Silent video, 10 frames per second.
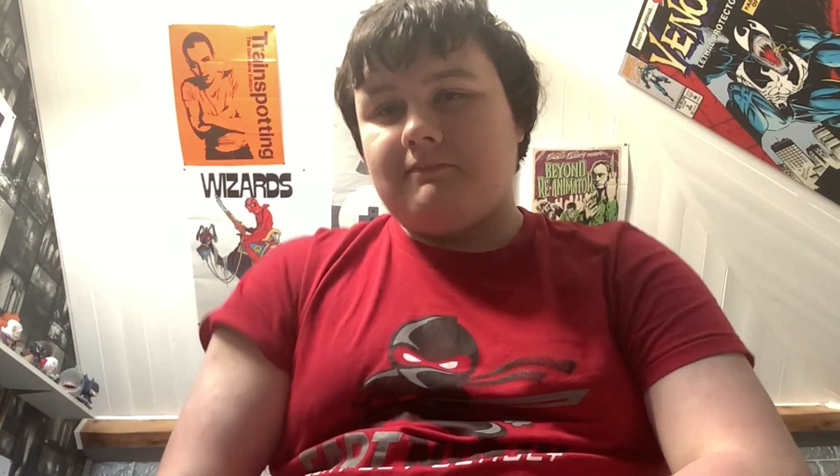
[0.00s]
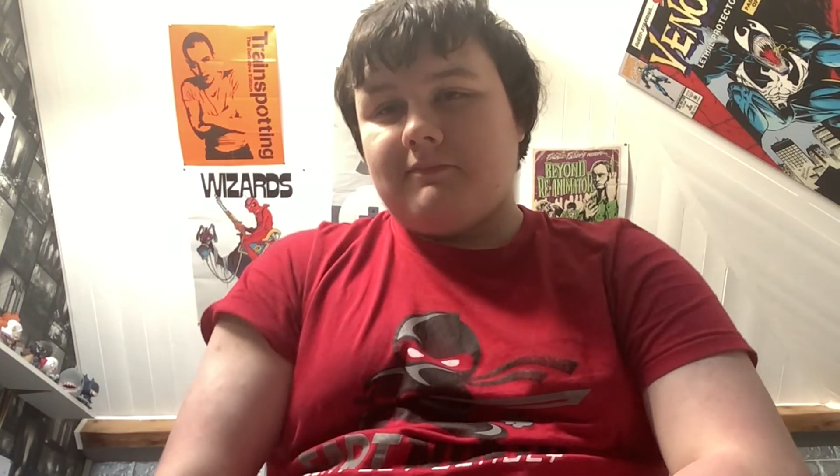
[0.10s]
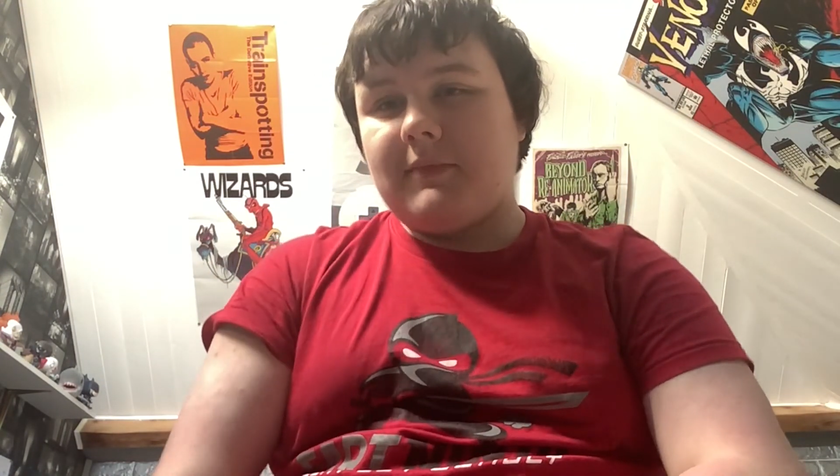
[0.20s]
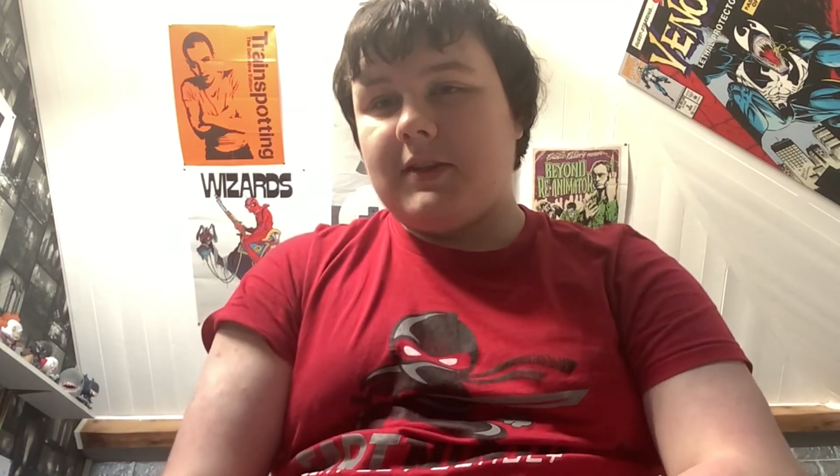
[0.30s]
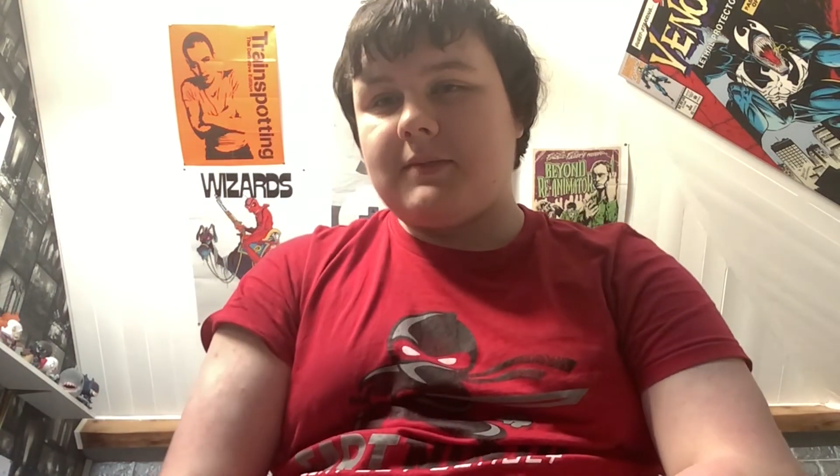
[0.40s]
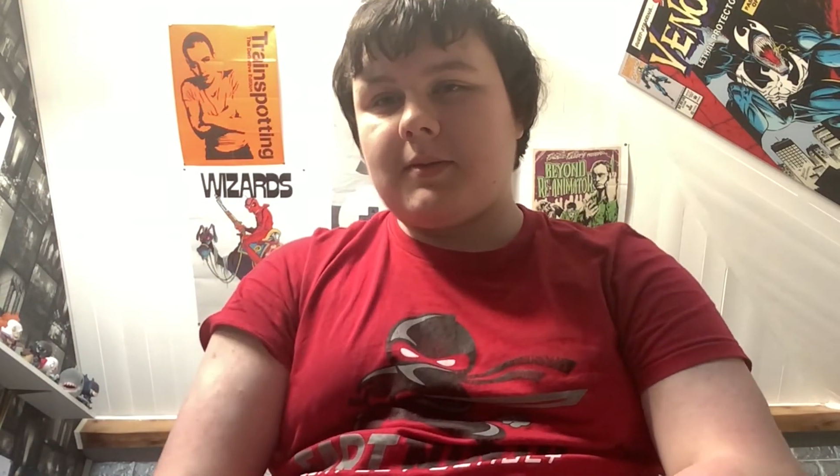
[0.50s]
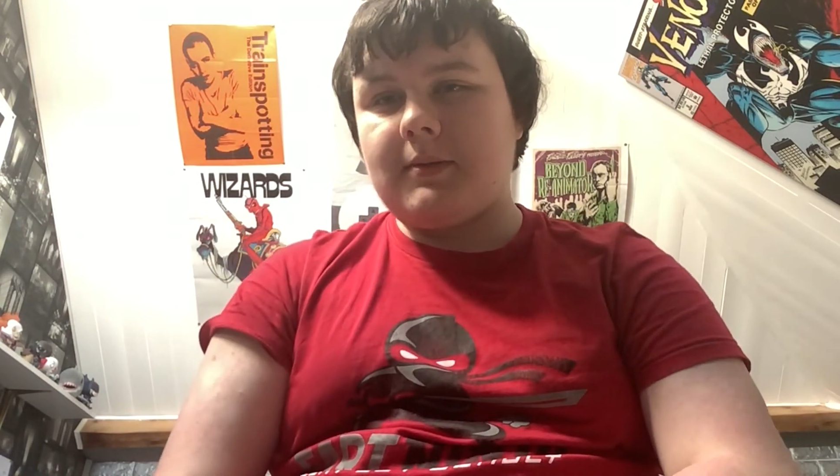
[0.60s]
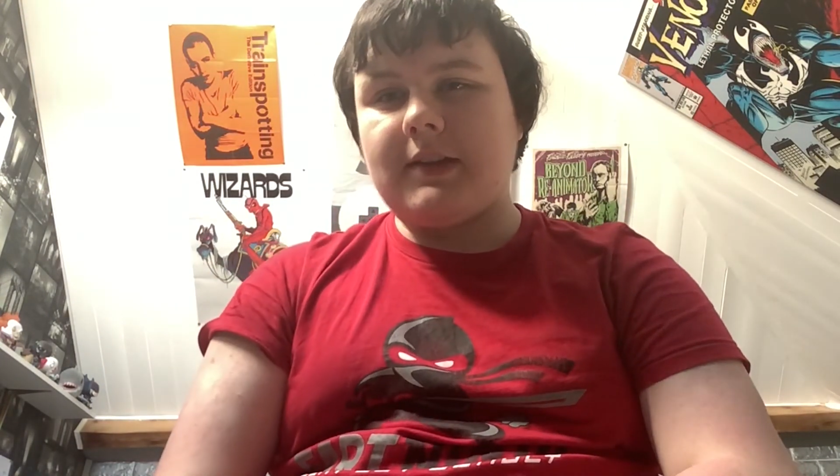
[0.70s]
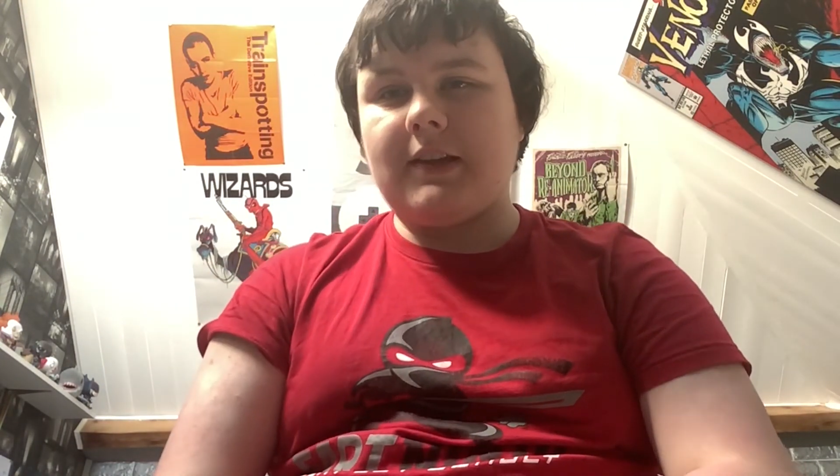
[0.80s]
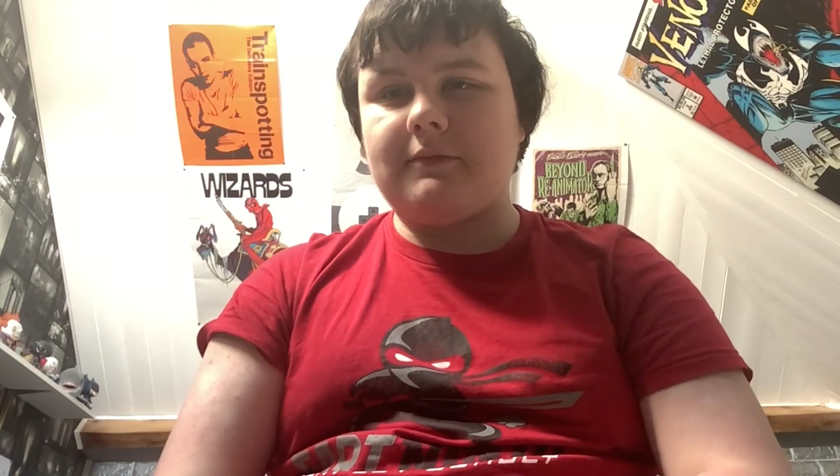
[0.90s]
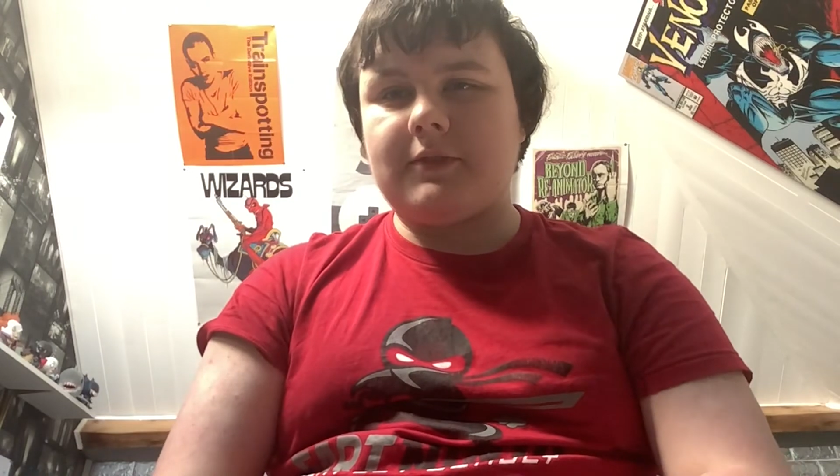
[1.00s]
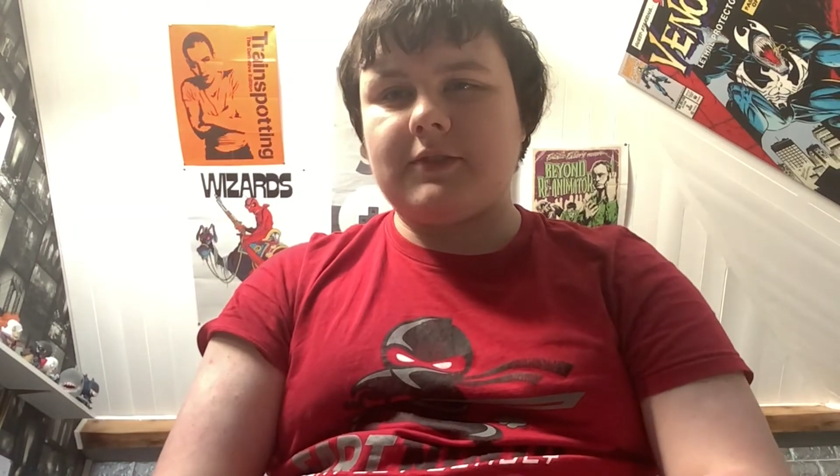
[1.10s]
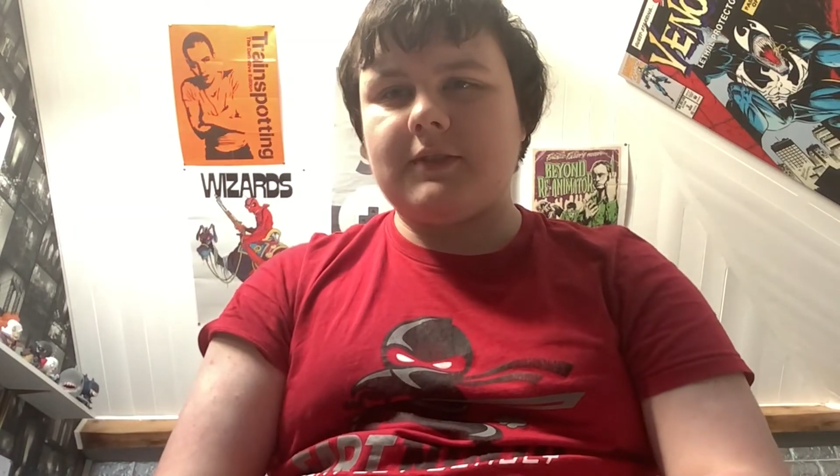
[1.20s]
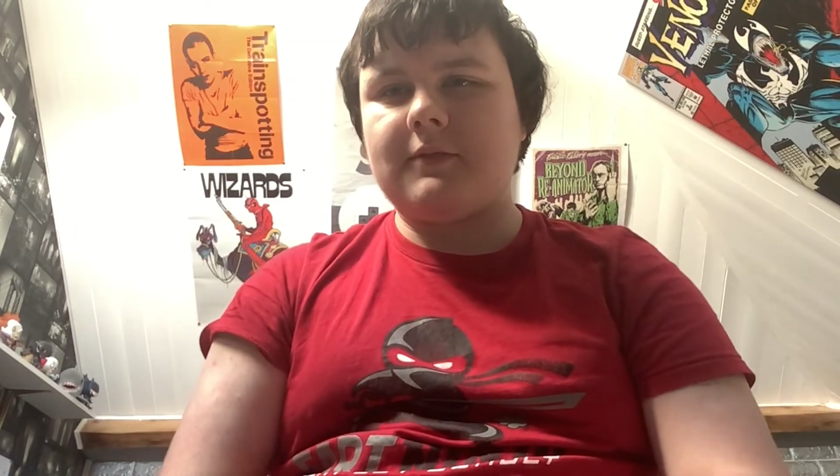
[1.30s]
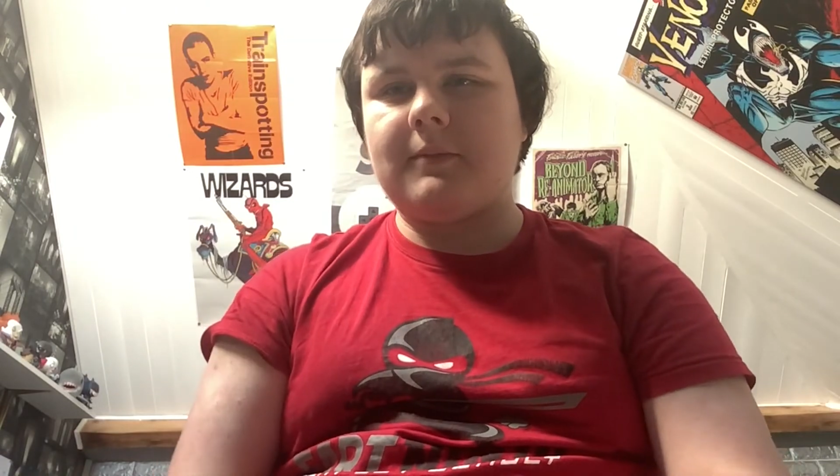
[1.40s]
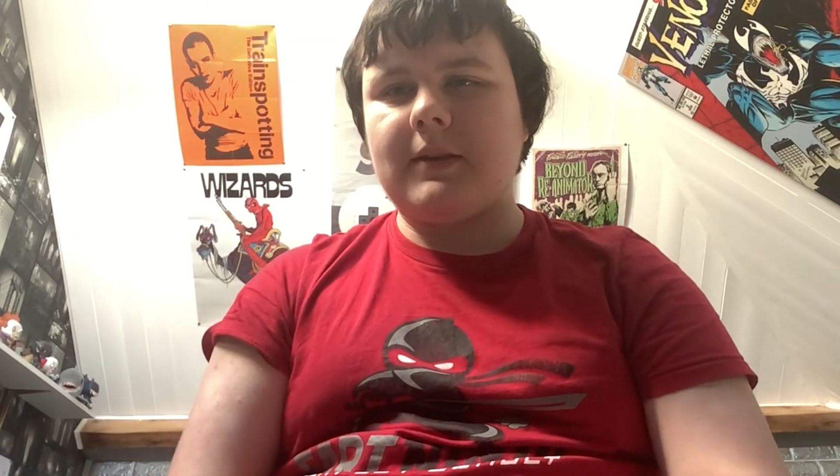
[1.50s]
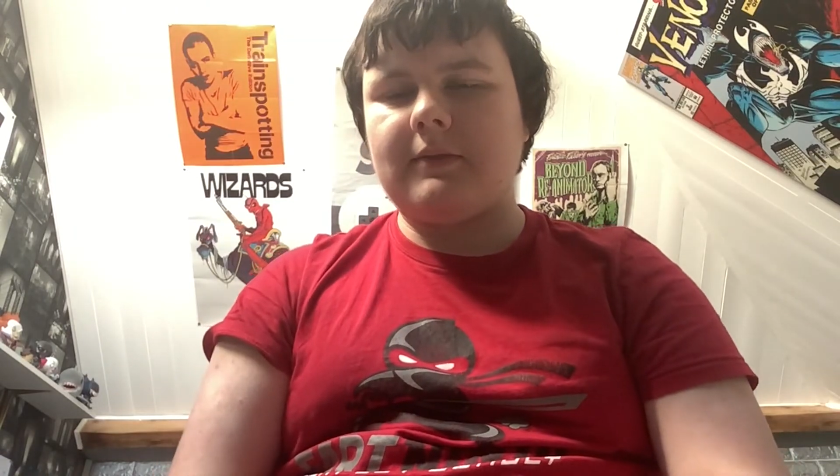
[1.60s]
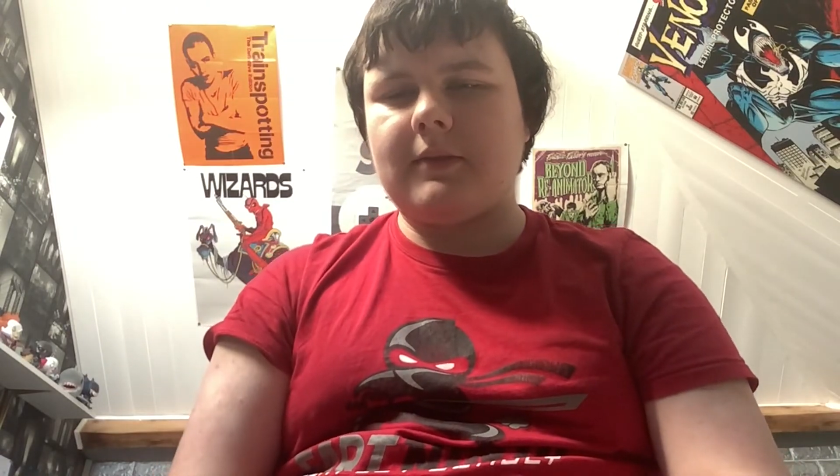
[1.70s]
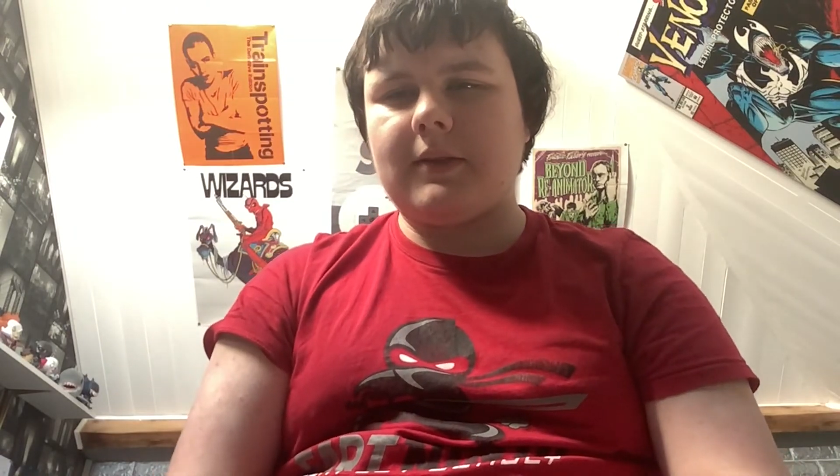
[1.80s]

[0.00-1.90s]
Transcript: and it's probably down versus for my favourite